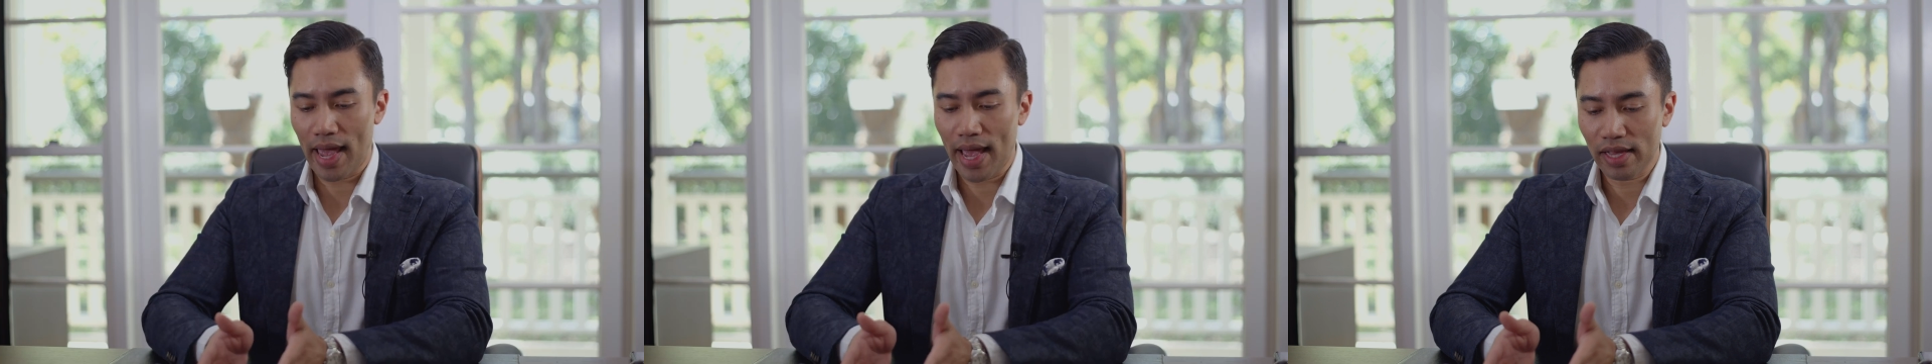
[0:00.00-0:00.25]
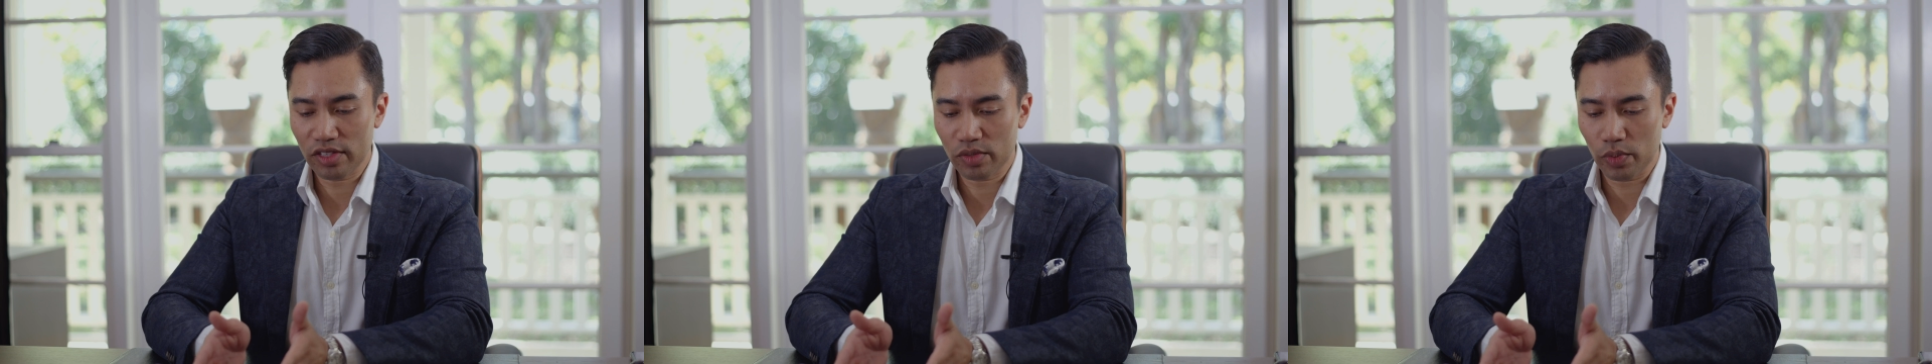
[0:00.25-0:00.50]

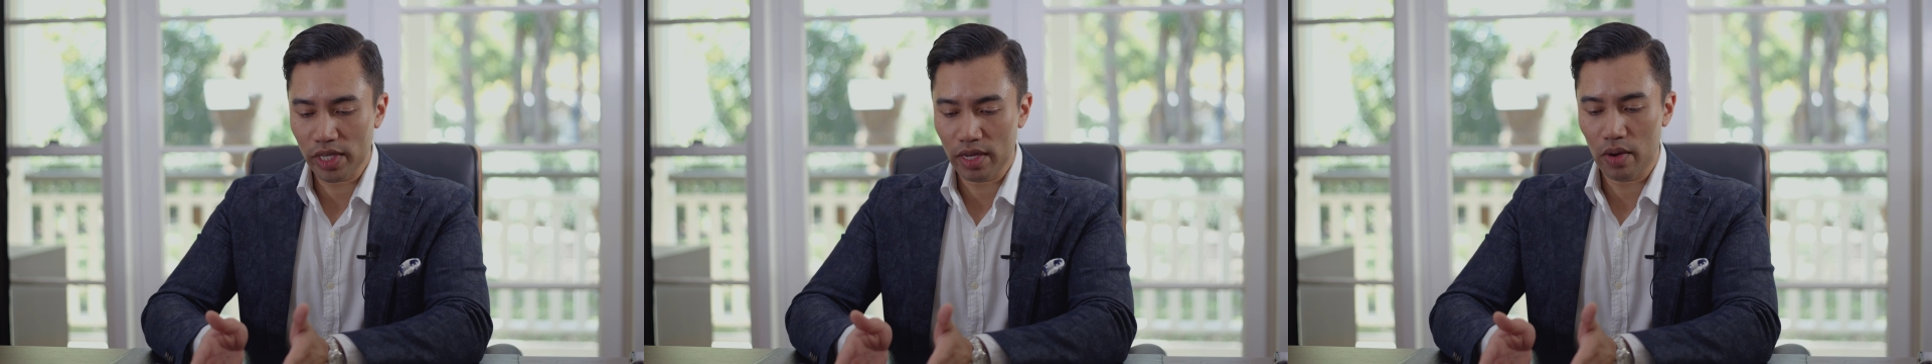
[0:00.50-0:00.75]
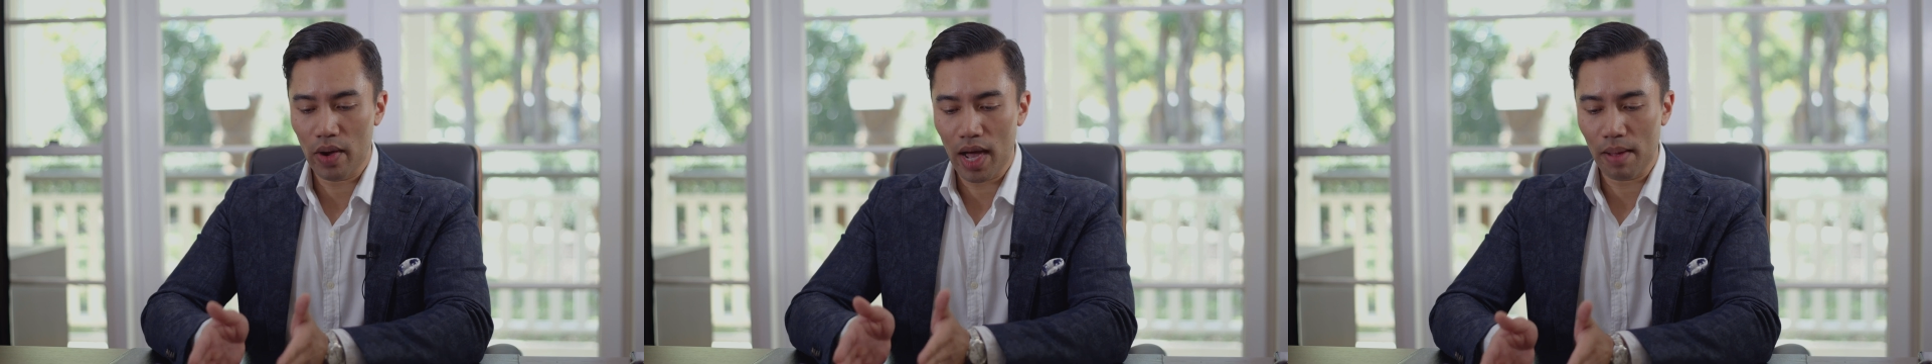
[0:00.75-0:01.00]
As we
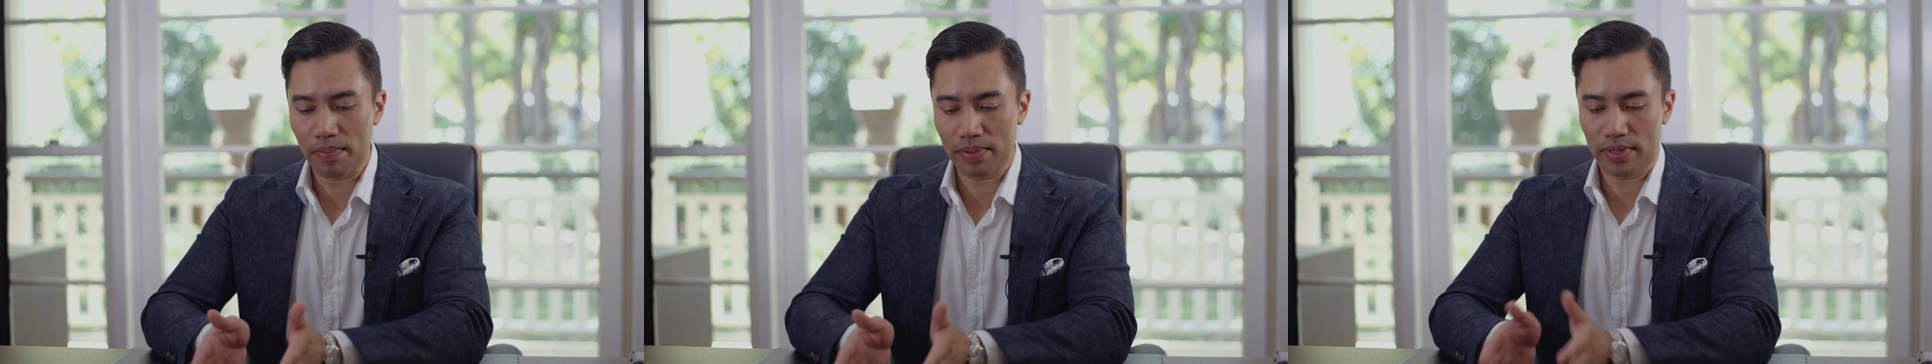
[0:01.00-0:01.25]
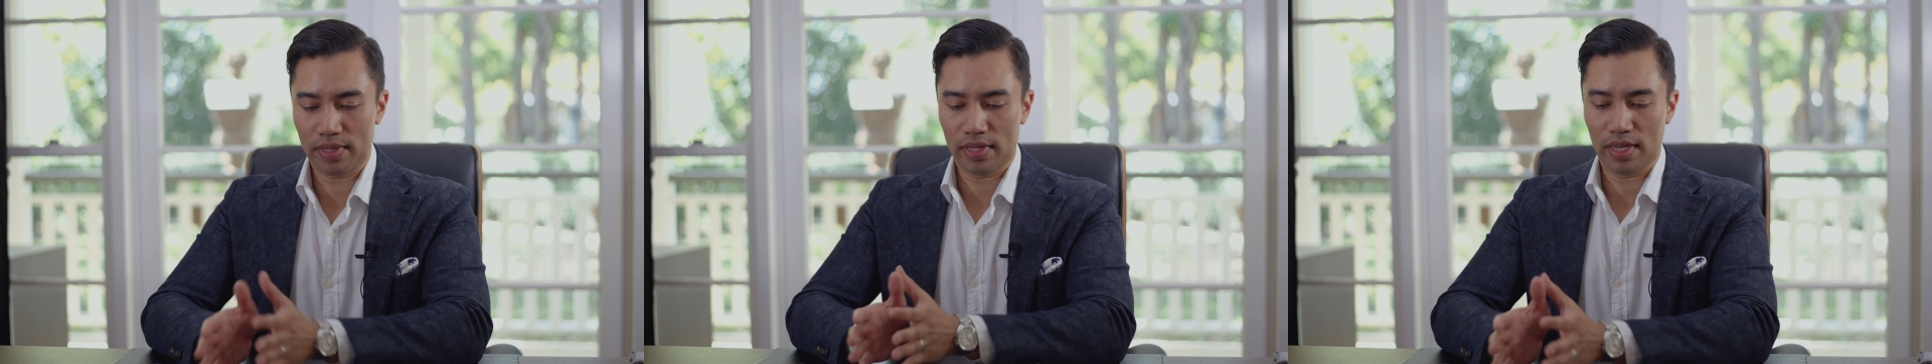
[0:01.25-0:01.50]
go up
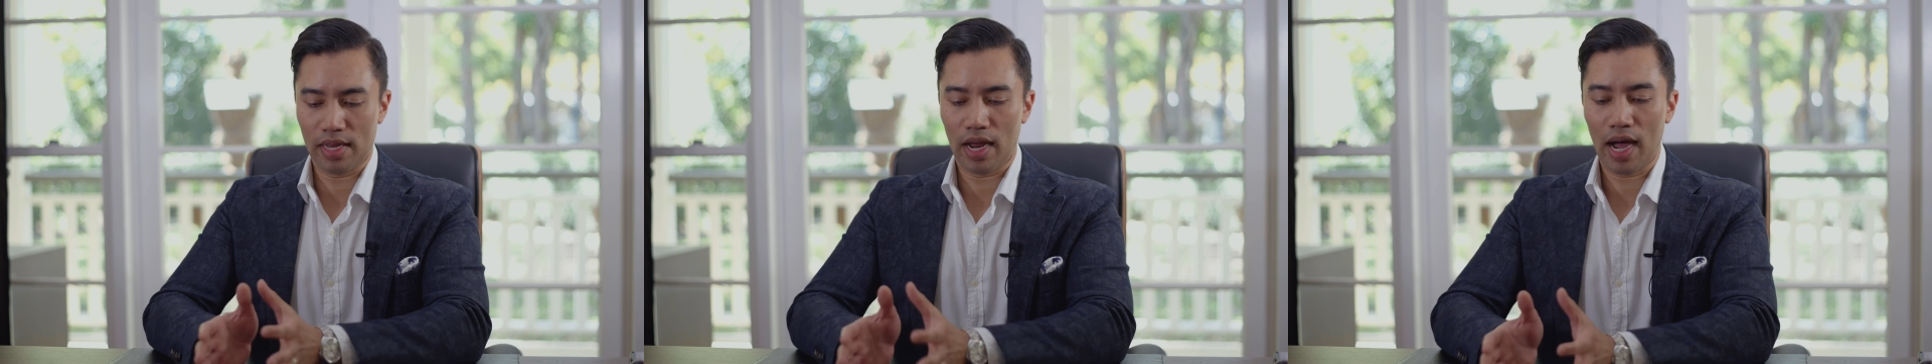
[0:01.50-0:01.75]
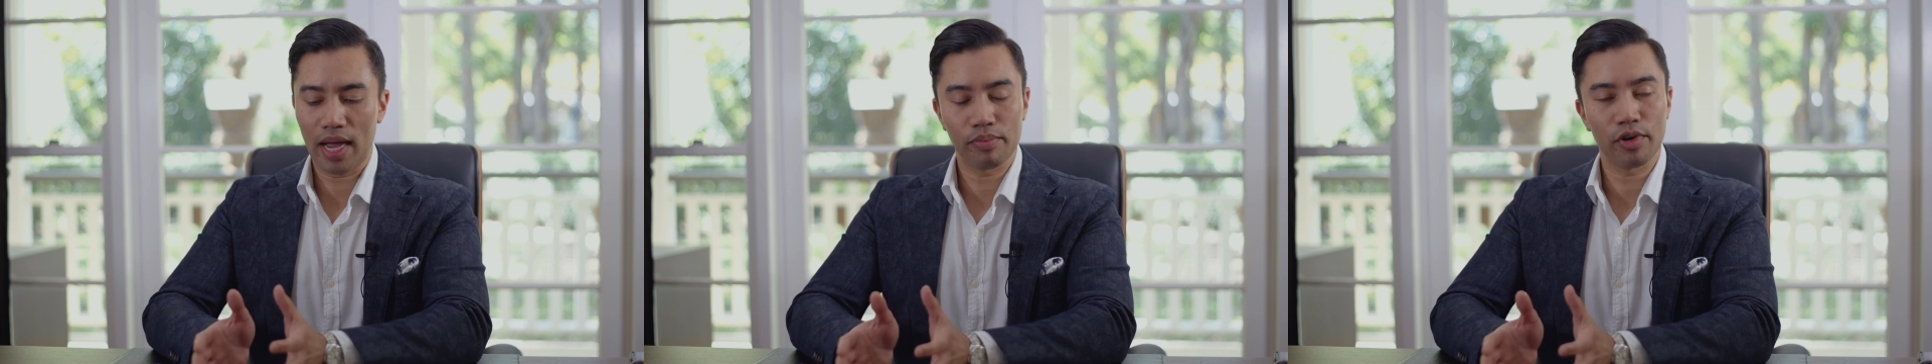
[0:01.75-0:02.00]
in
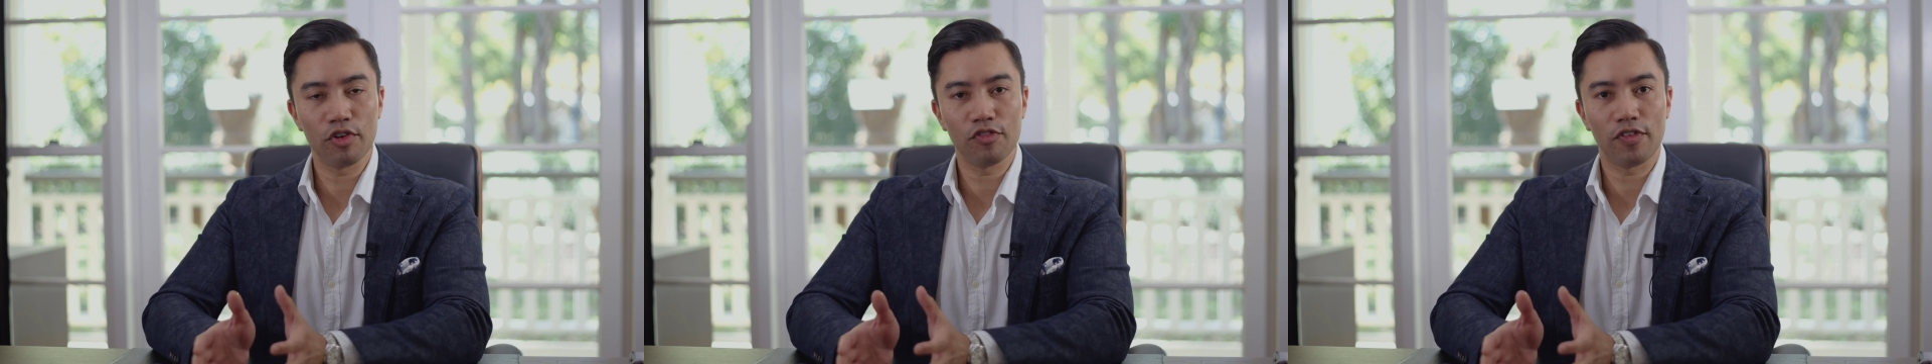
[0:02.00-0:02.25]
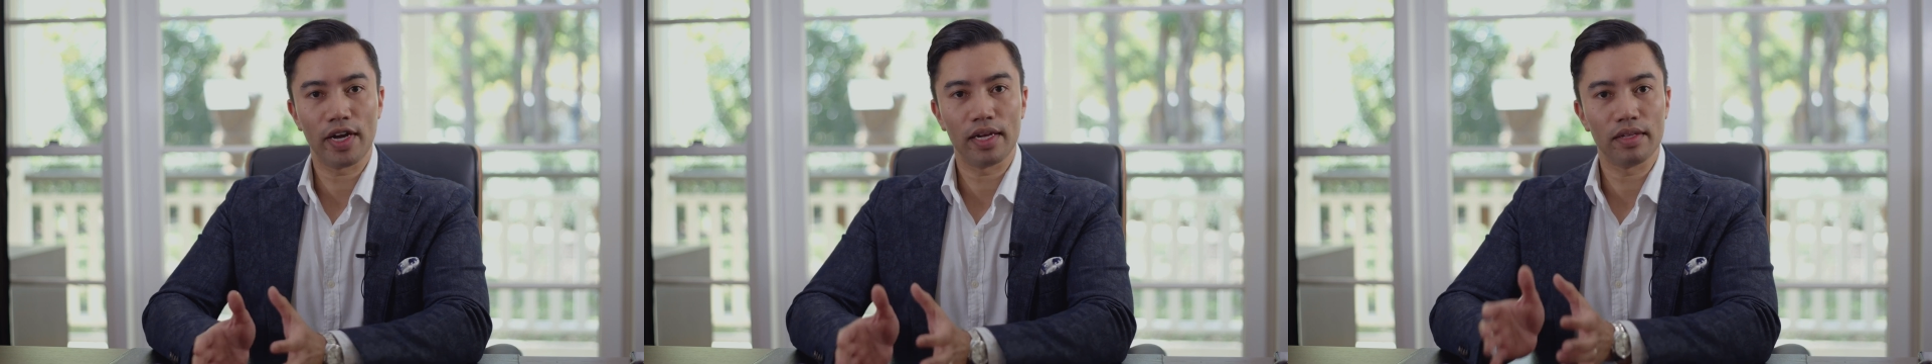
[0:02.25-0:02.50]
high
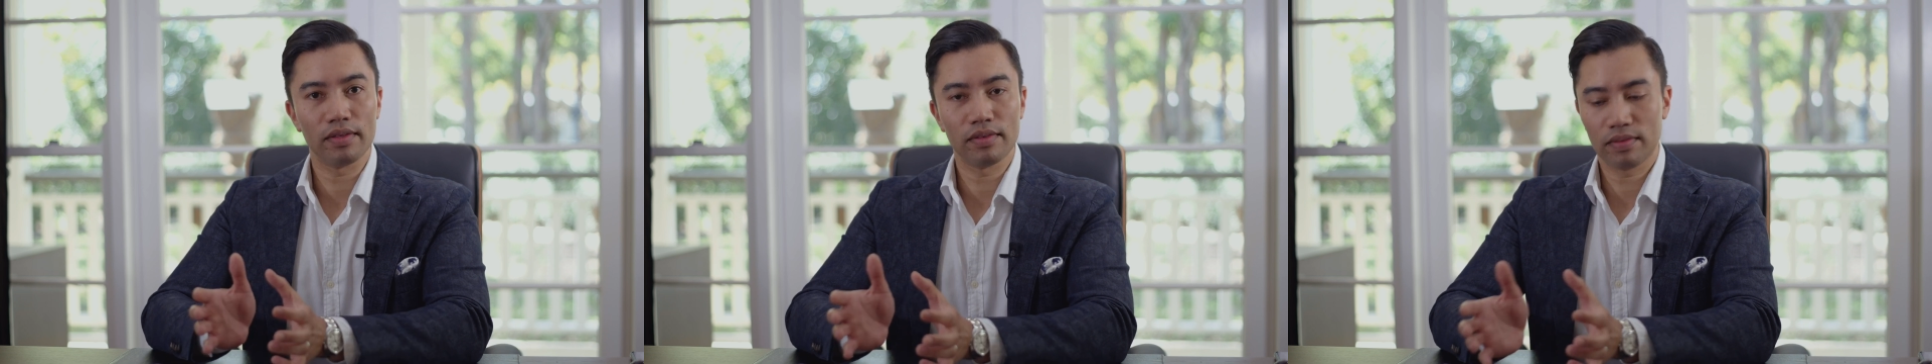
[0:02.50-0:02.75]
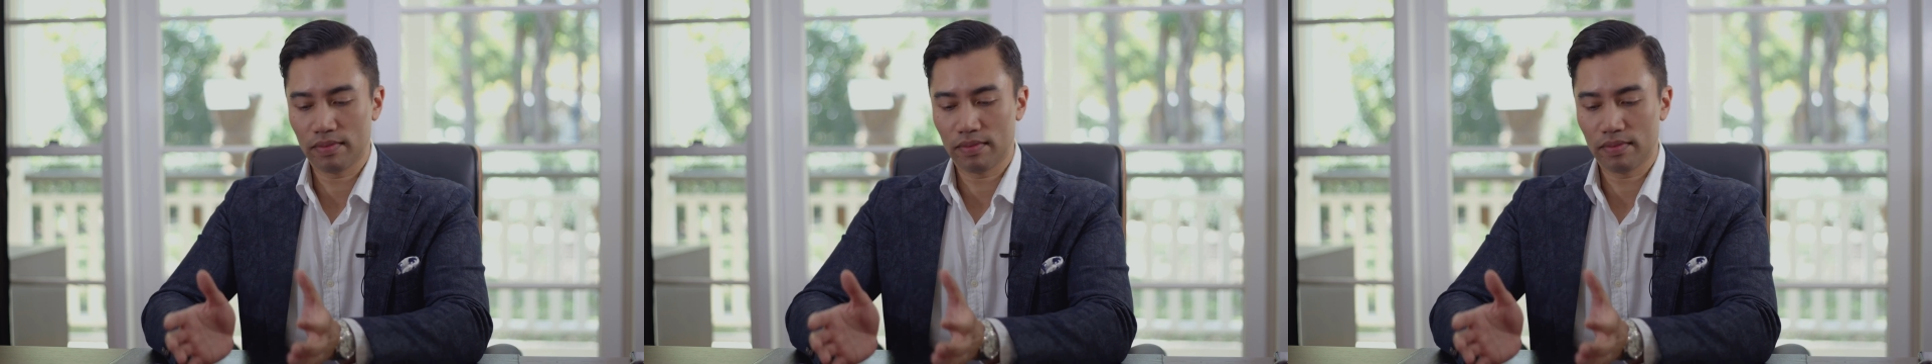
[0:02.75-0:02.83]
profile,